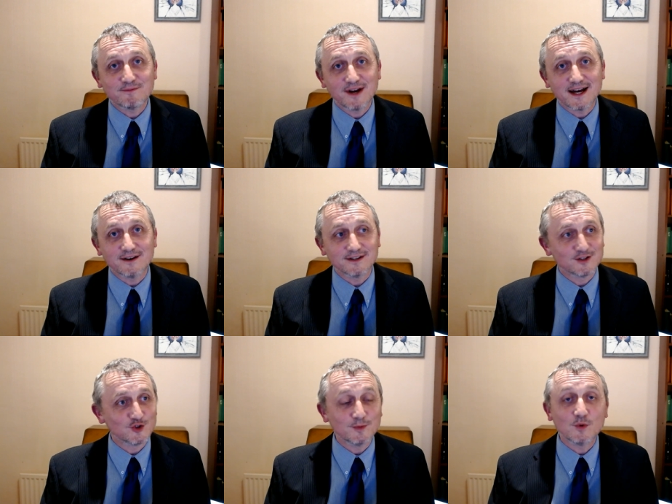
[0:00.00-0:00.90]
round and
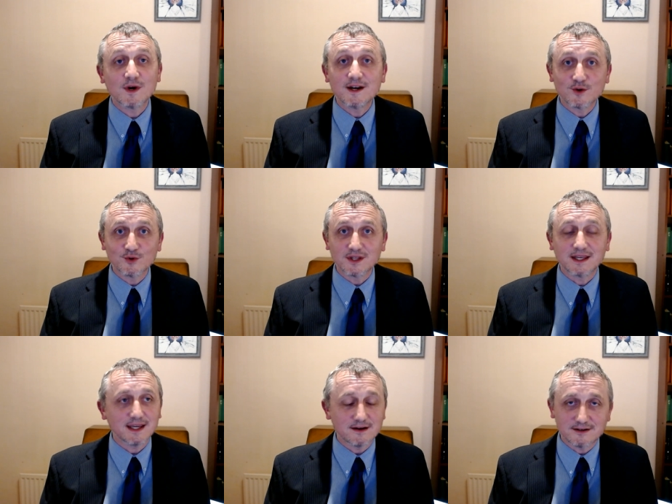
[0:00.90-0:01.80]
saw me wearing all the
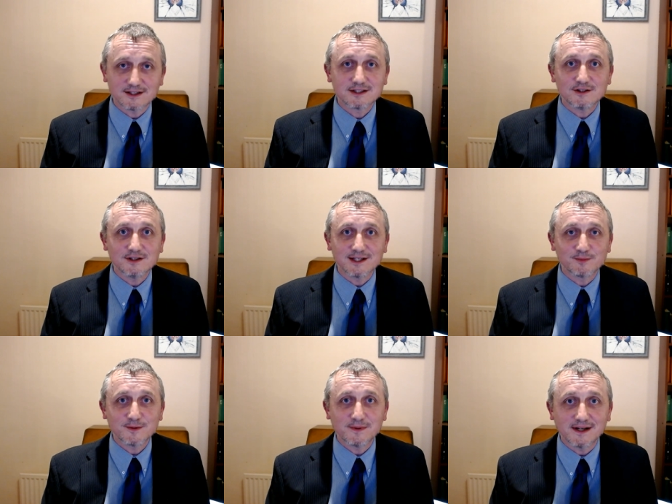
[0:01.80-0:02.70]
gear and just doing it
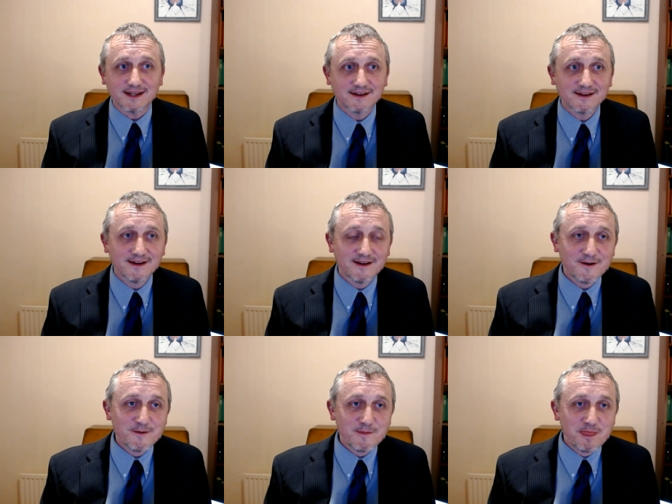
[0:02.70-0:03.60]
properly.
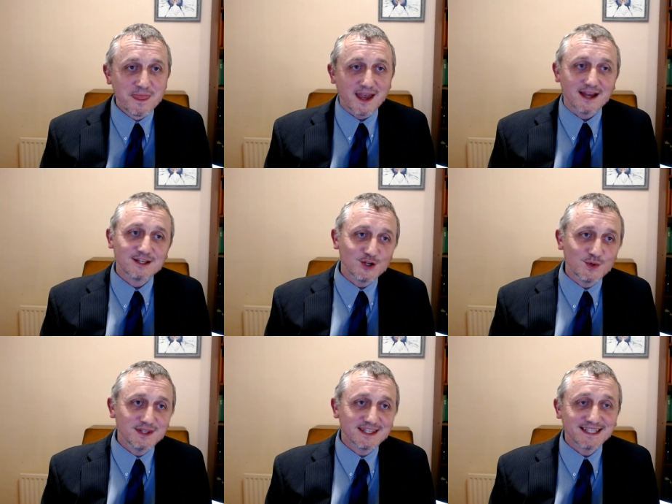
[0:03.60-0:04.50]
And so
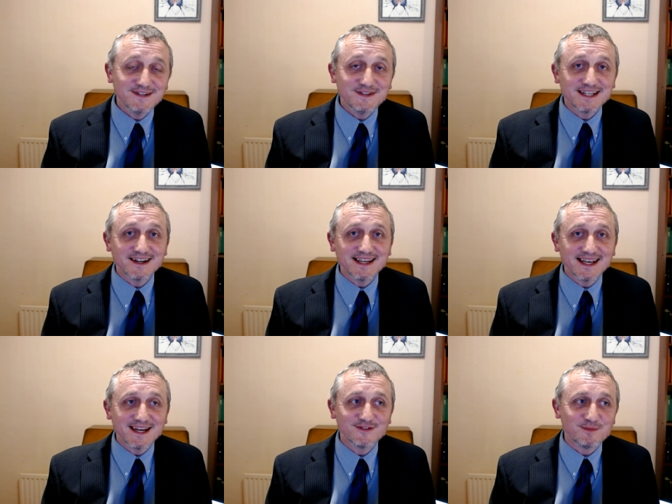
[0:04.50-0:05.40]
when the safety guy
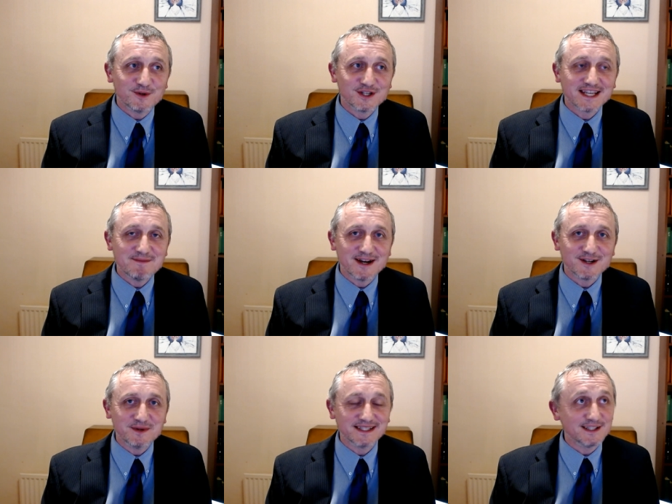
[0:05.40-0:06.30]
left, the boss came up
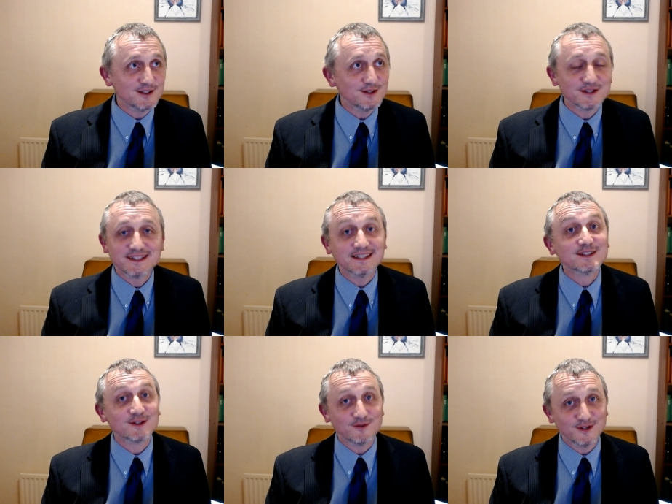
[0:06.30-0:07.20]
to me and said, "You just did
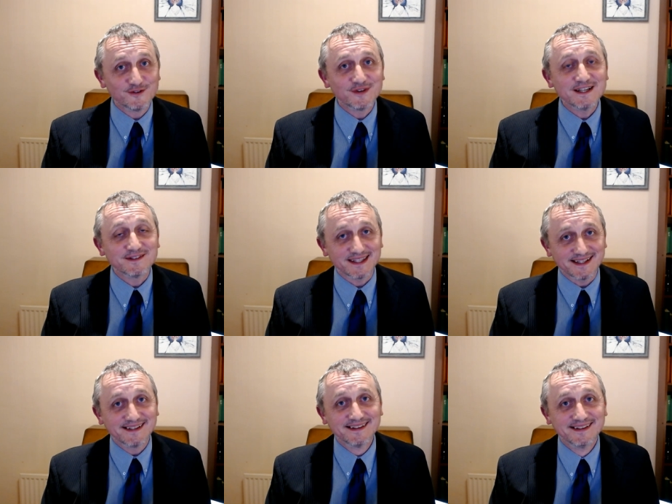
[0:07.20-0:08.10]
us a real favour
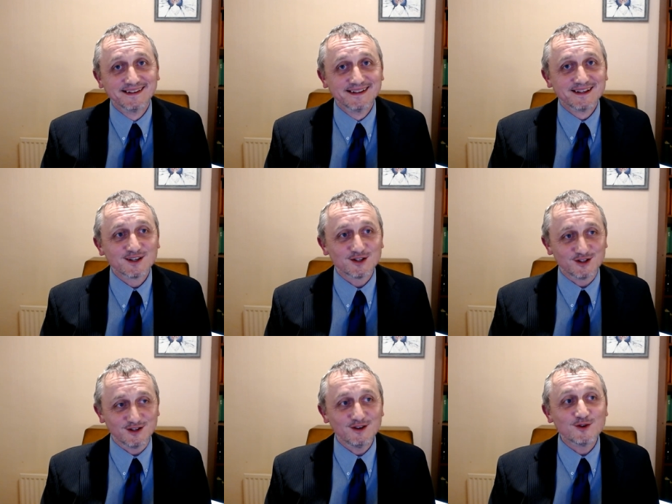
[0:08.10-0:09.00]
there,
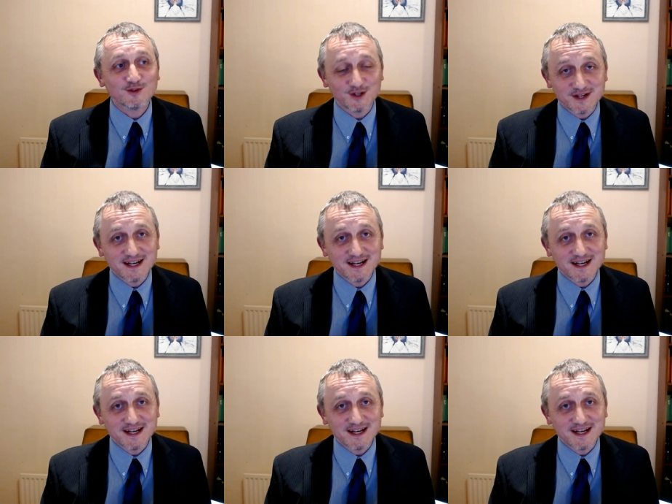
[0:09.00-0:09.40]
because you were doing